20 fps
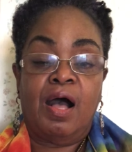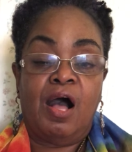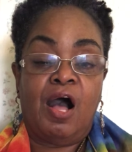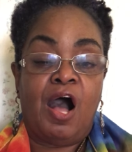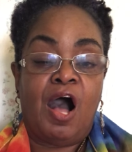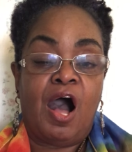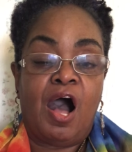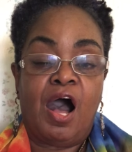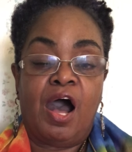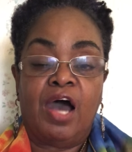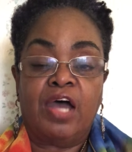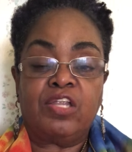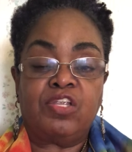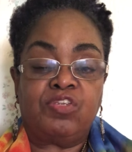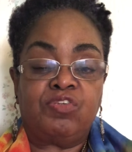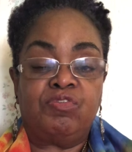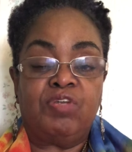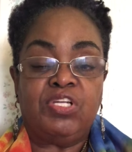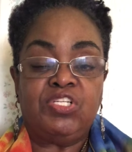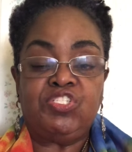heart
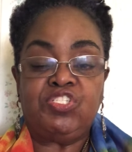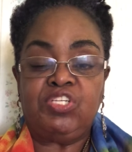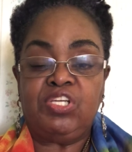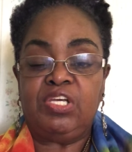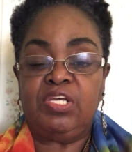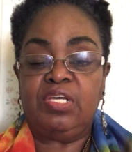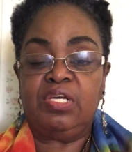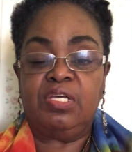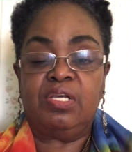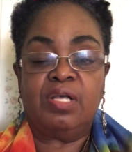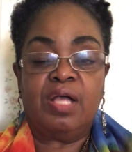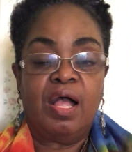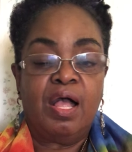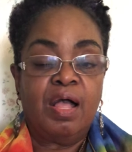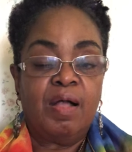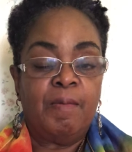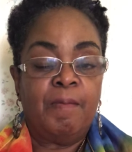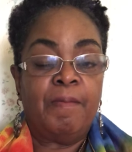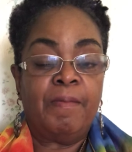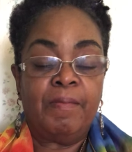drenching
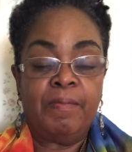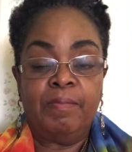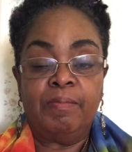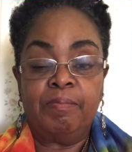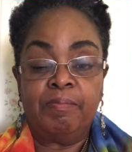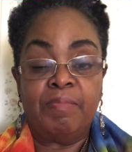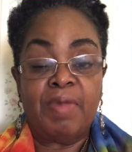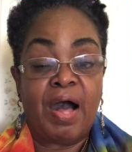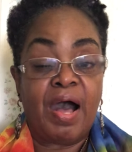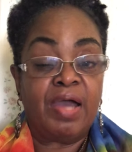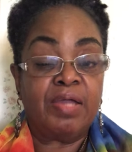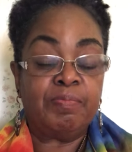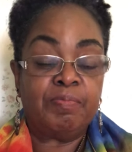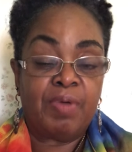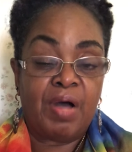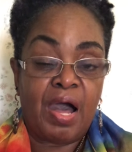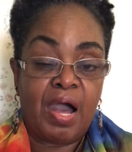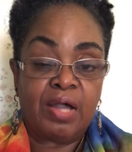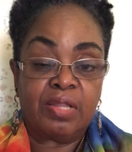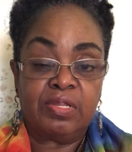mind
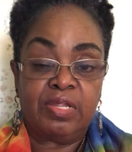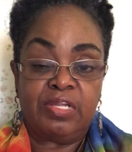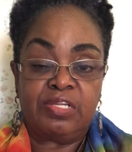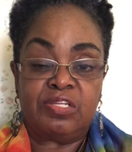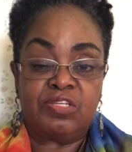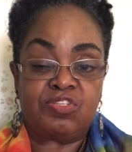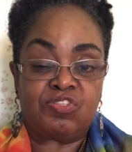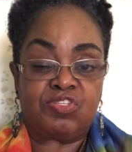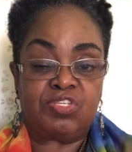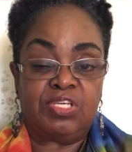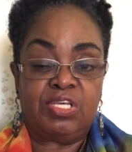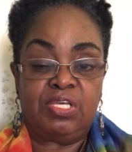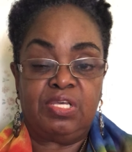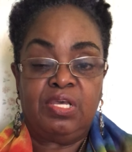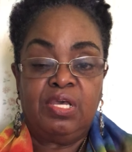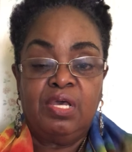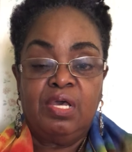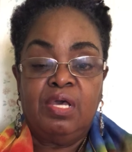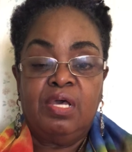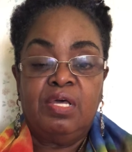boggling to see
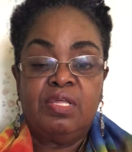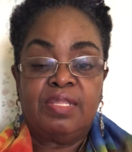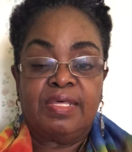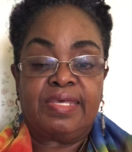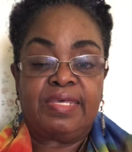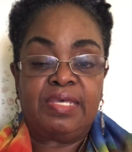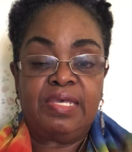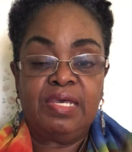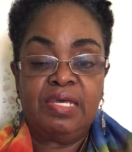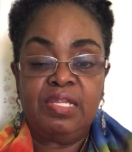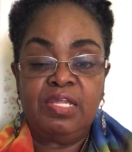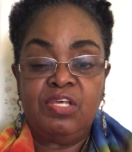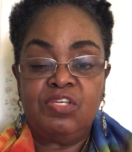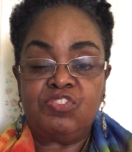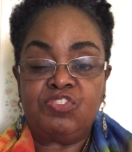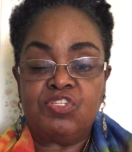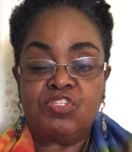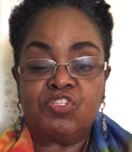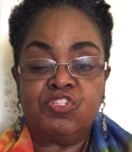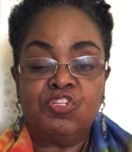the kitties
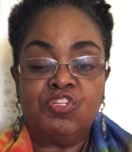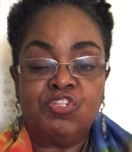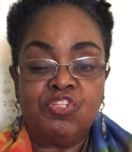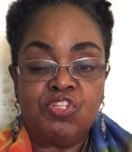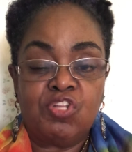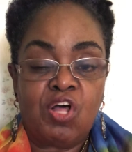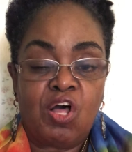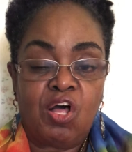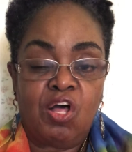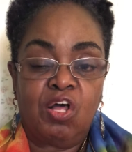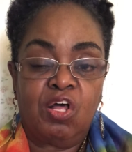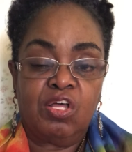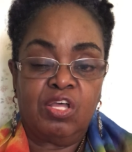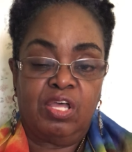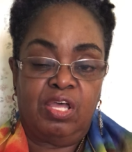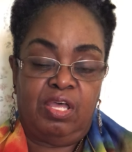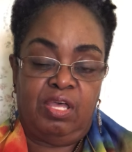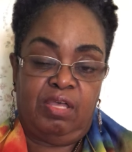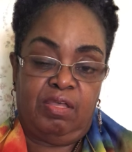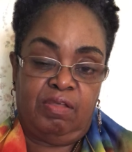just
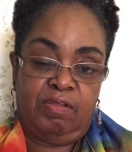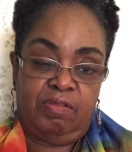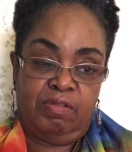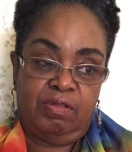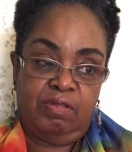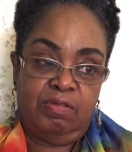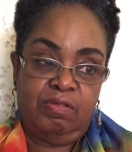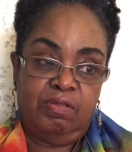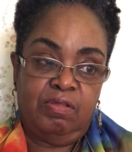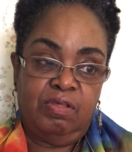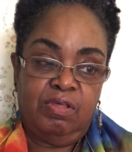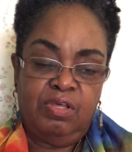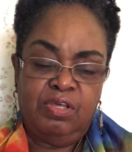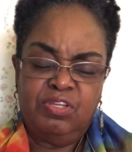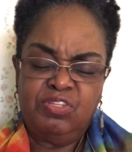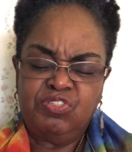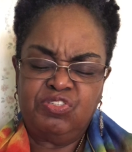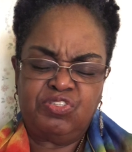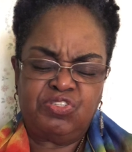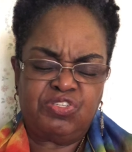longing
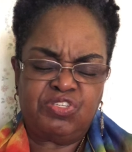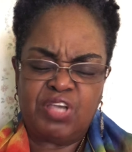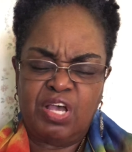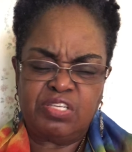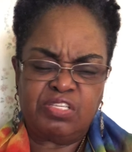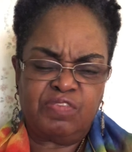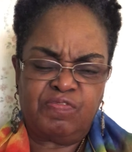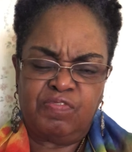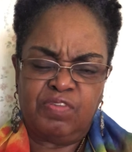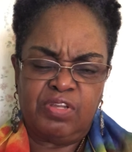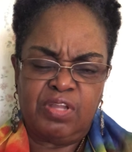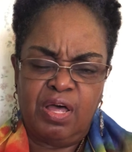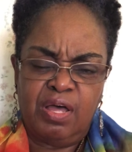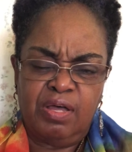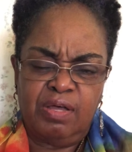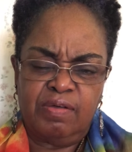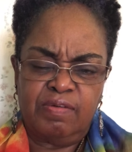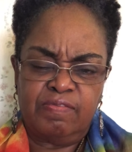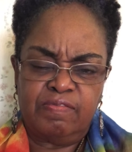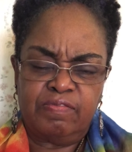just for
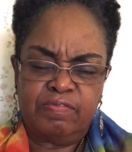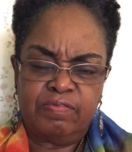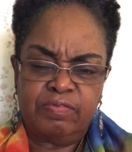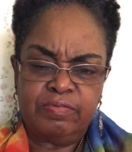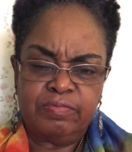love